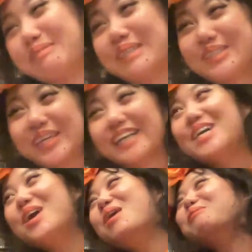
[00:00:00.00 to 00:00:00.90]
but
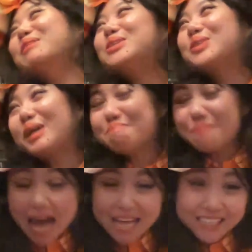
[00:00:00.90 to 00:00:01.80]
we do our
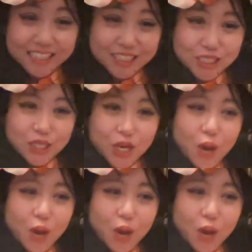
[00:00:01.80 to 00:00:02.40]
best.